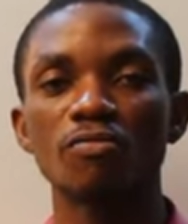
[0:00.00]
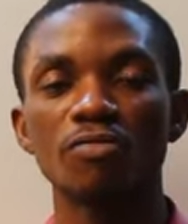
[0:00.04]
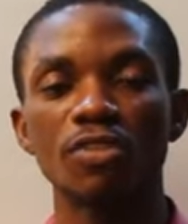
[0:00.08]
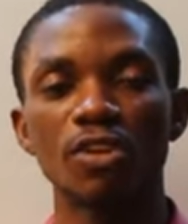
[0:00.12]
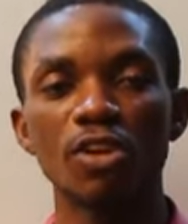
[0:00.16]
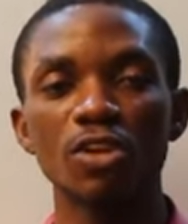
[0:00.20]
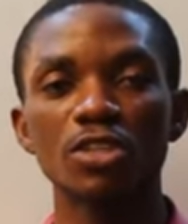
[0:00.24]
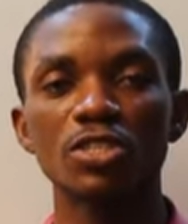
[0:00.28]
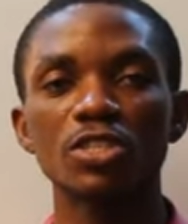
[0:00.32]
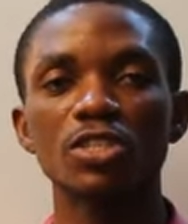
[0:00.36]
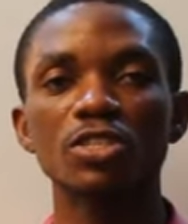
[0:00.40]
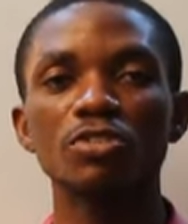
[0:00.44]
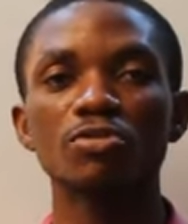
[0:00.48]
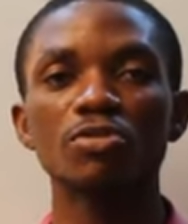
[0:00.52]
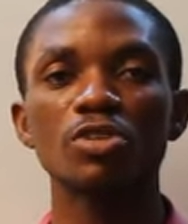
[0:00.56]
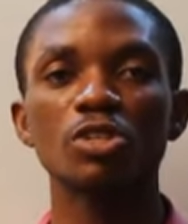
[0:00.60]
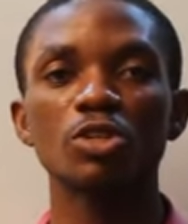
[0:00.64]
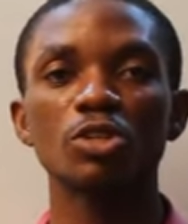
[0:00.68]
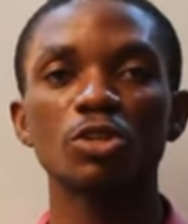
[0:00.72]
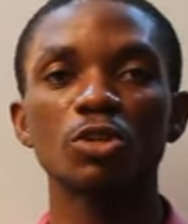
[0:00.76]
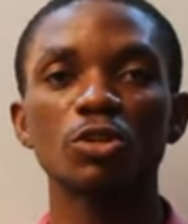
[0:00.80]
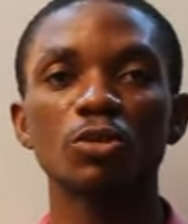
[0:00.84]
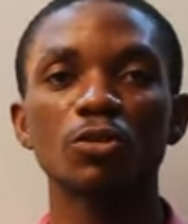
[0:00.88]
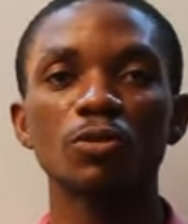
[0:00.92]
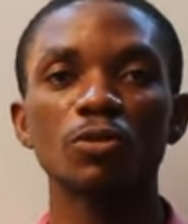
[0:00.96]
velocity
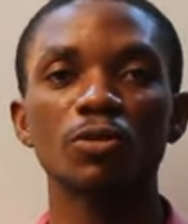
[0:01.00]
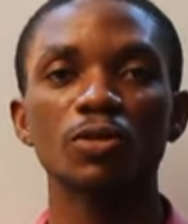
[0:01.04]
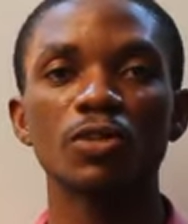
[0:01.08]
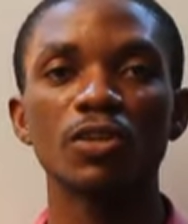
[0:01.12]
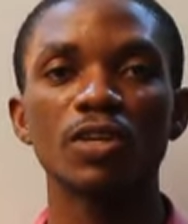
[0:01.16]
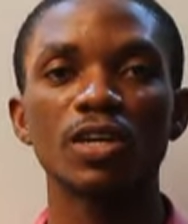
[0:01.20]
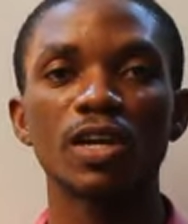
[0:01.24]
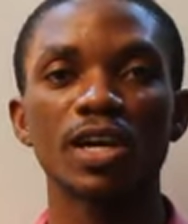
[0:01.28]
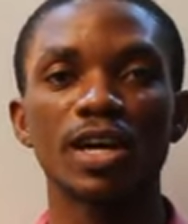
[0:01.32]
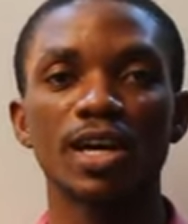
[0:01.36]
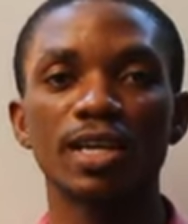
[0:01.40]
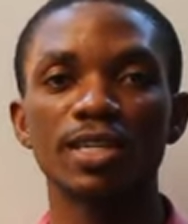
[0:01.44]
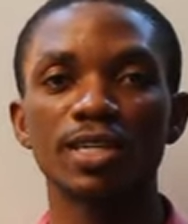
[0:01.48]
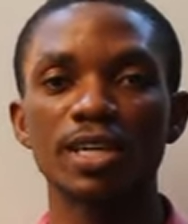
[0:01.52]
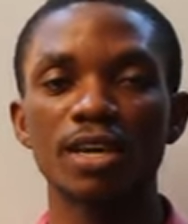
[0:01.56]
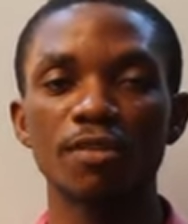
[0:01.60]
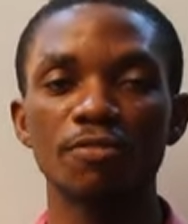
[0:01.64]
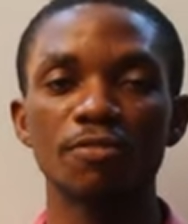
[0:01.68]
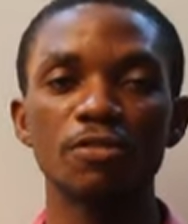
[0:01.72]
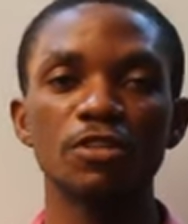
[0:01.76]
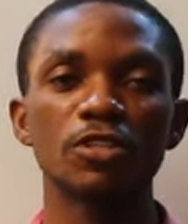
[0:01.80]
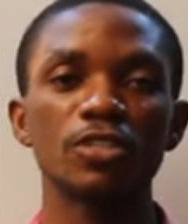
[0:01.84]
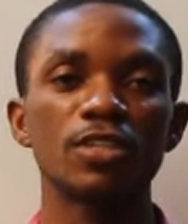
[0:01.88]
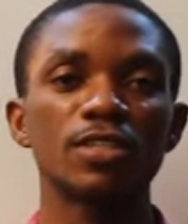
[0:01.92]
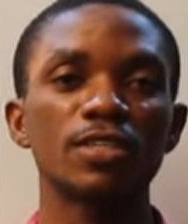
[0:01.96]
ratio, and
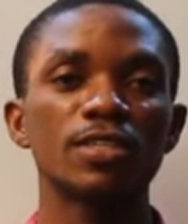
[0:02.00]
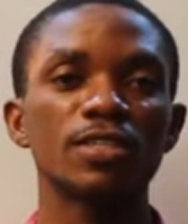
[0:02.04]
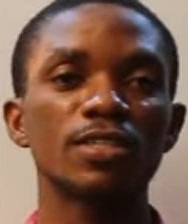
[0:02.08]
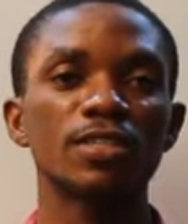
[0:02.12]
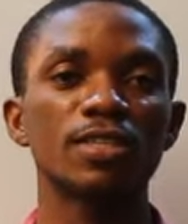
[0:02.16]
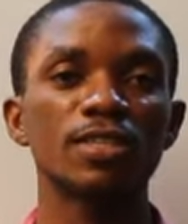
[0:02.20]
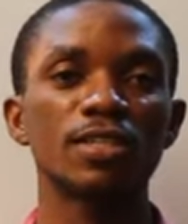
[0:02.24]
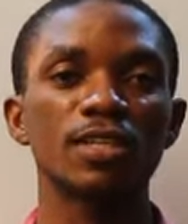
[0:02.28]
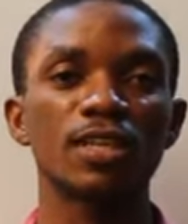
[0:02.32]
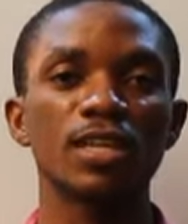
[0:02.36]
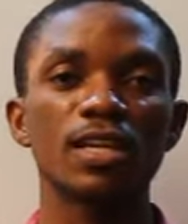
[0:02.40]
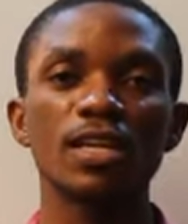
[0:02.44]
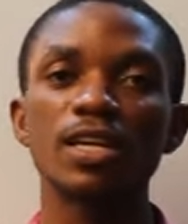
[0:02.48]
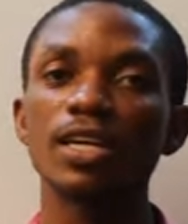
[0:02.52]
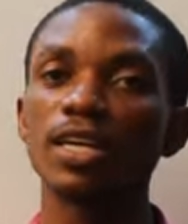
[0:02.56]
efficiency.